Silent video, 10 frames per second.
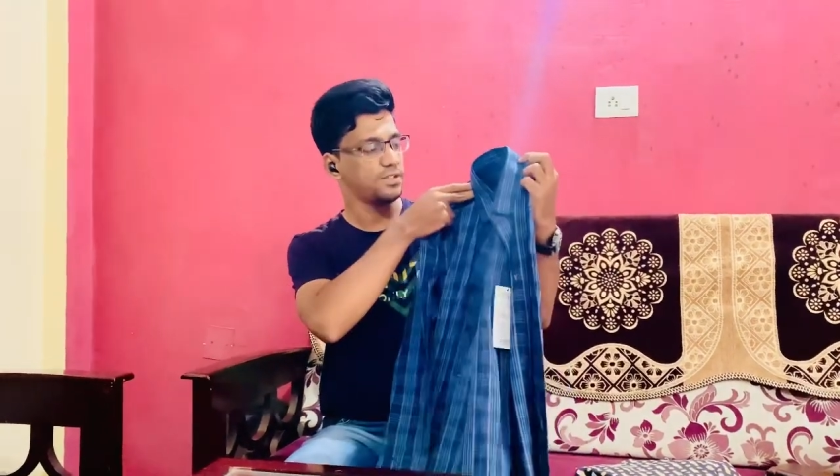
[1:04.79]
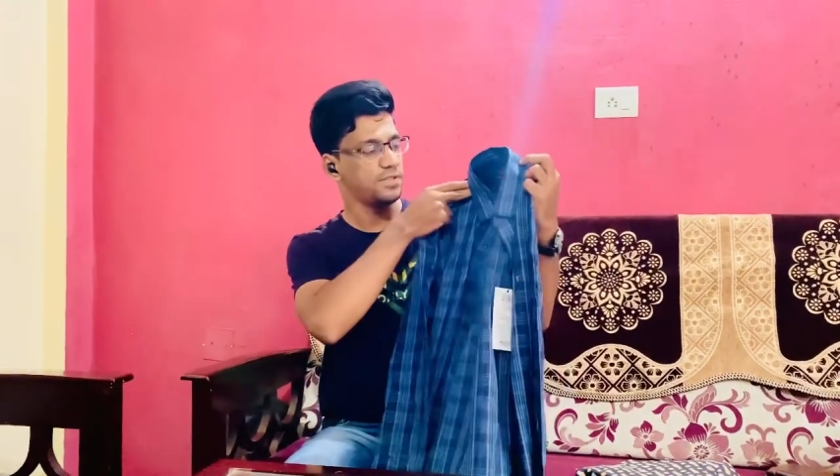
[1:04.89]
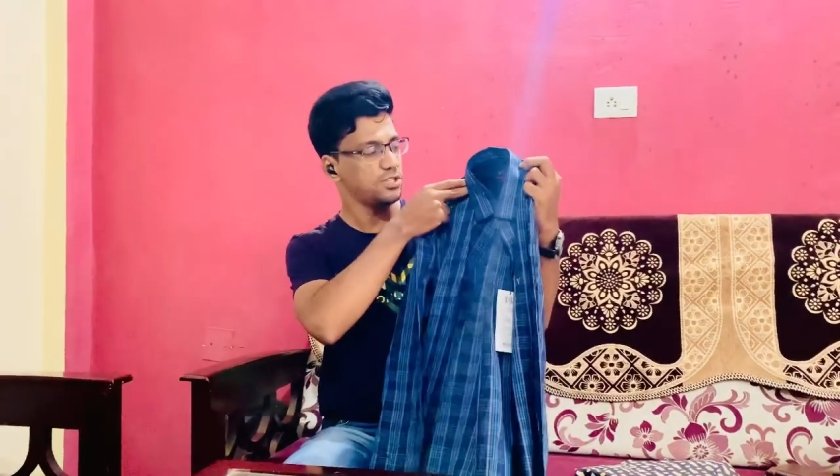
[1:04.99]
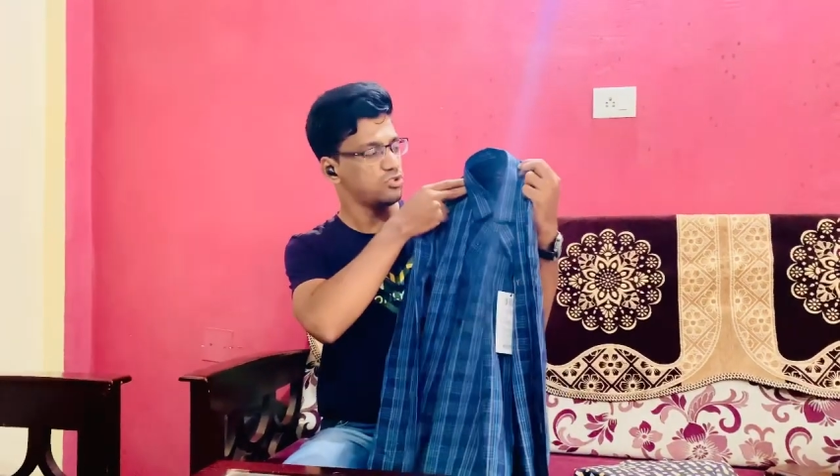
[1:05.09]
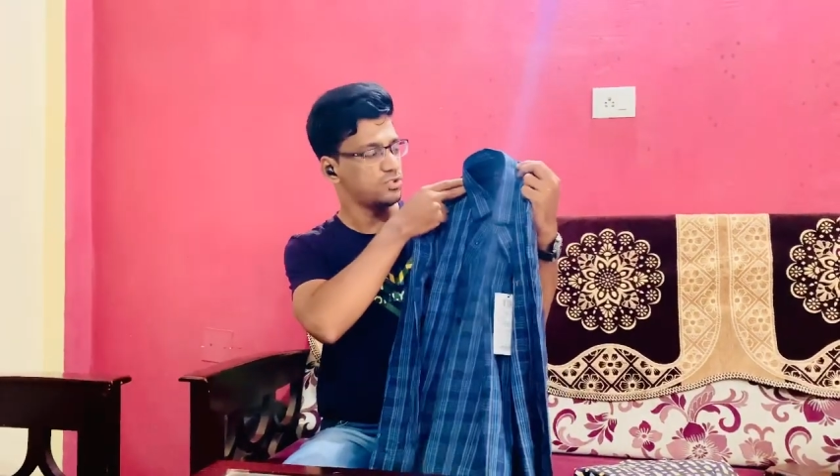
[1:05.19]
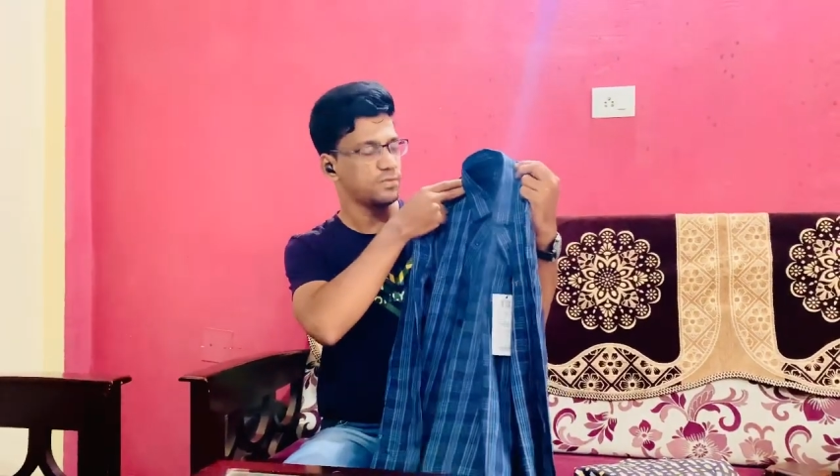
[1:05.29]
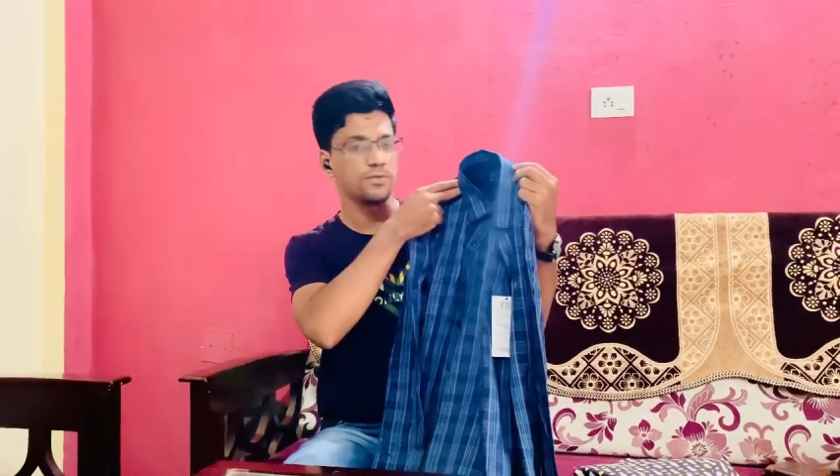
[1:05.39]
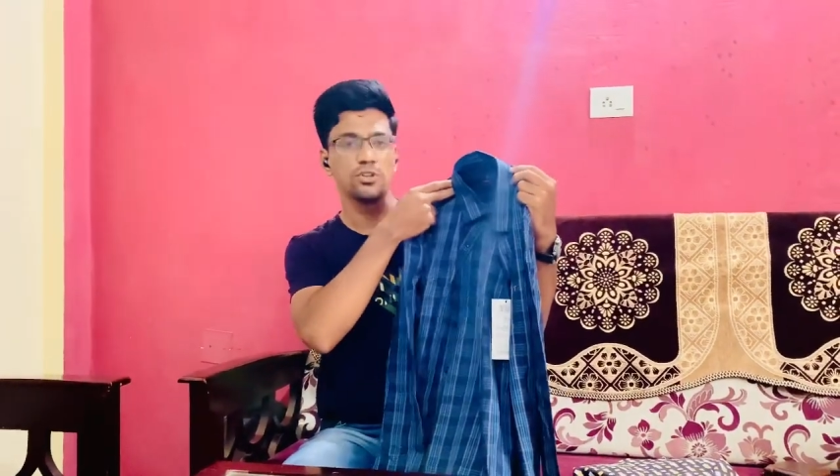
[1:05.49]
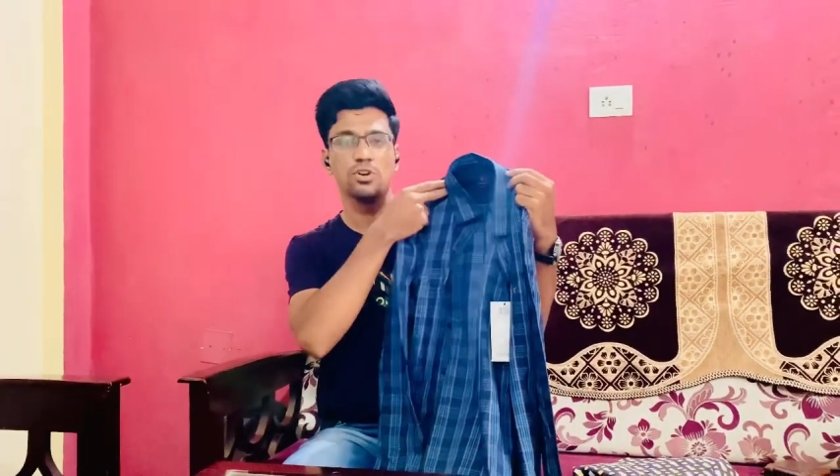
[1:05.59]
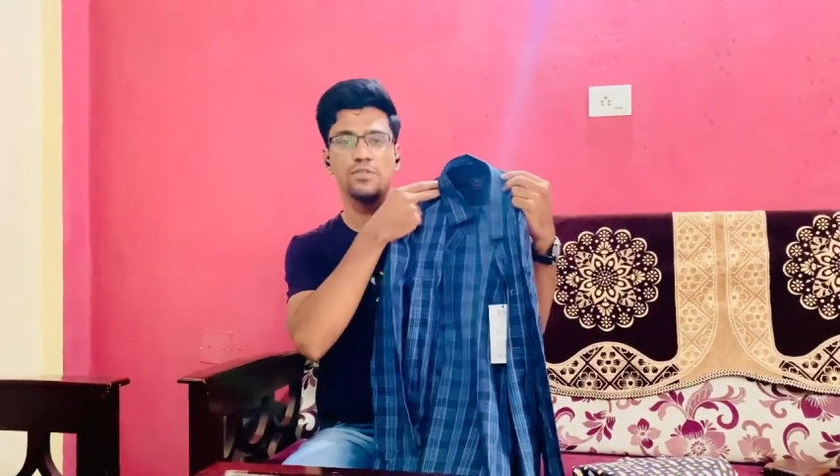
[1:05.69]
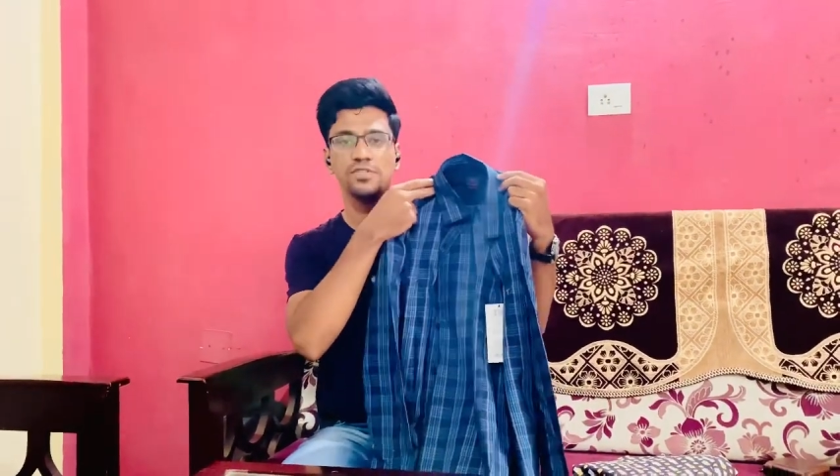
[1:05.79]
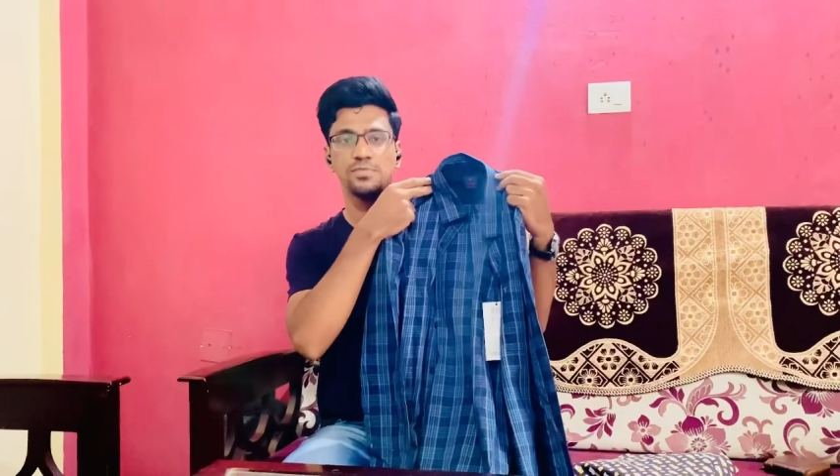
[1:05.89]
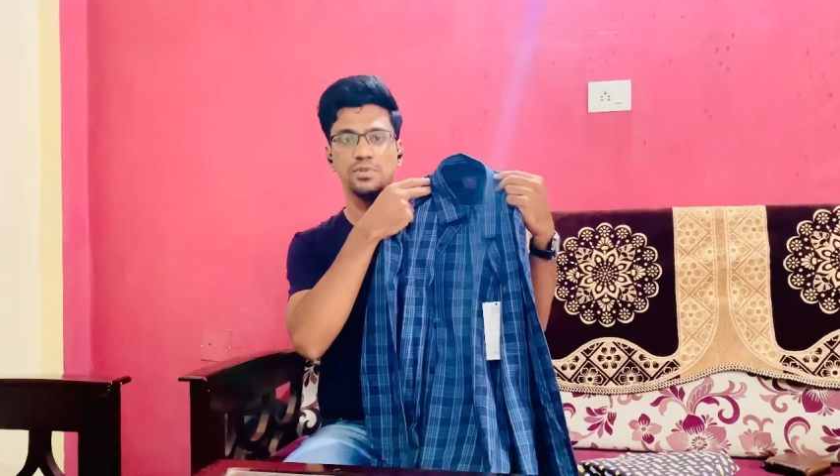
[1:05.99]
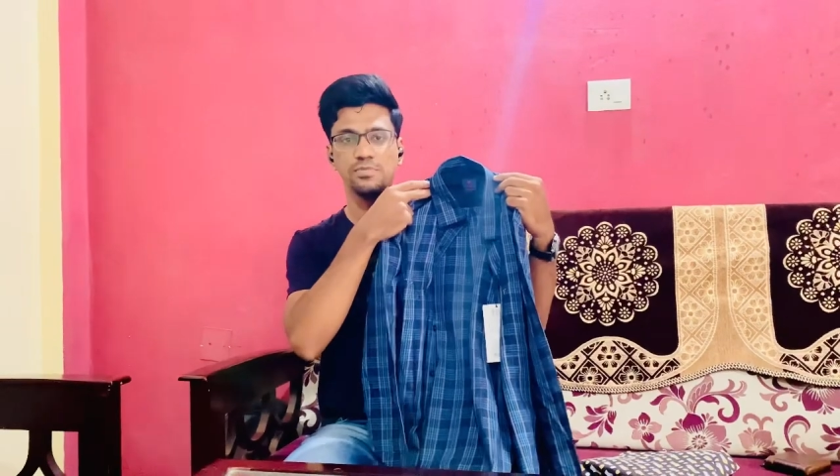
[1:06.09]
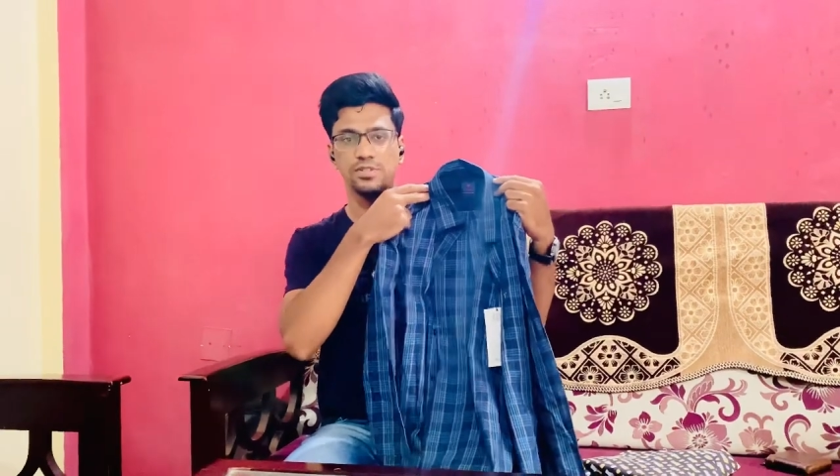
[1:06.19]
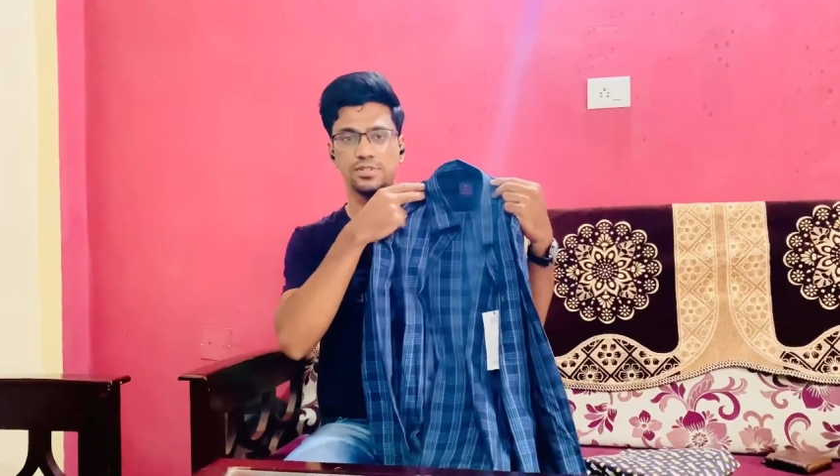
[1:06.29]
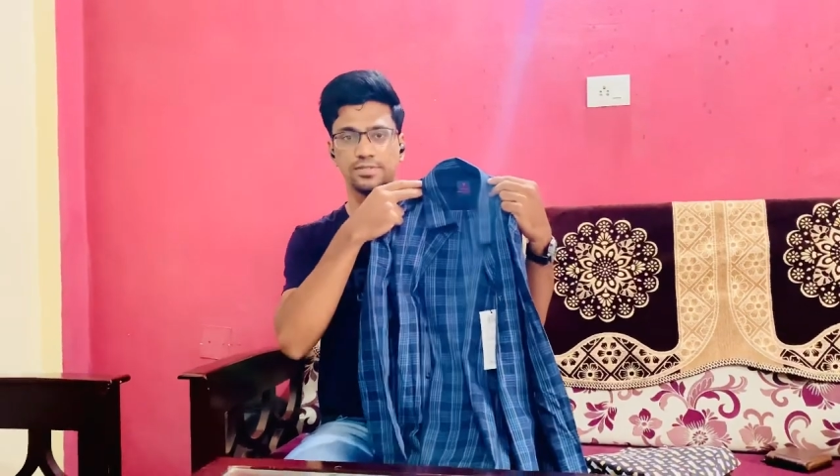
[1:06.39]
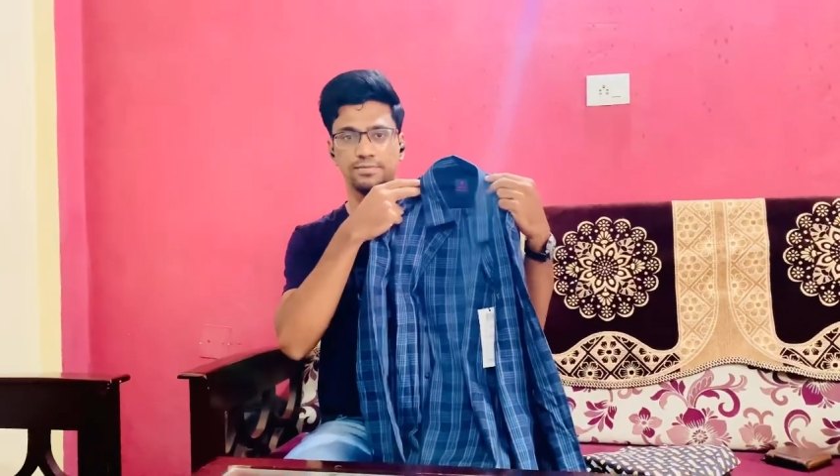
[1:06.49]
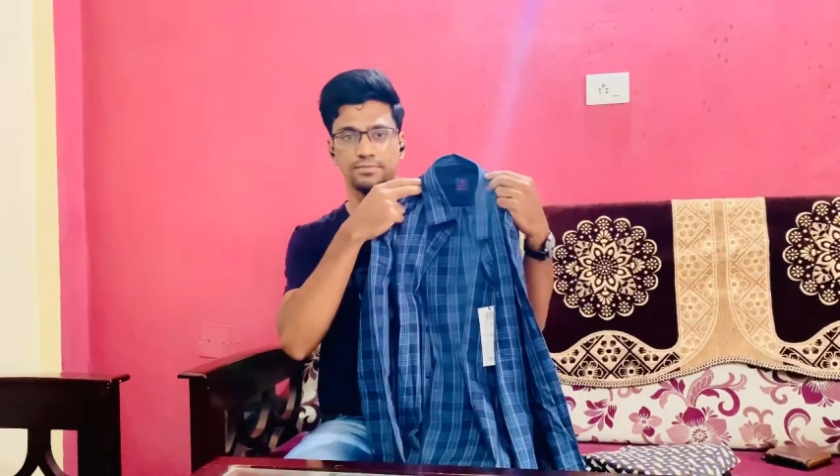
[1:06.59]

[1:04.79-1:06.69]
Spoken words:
very useful for the office purpose.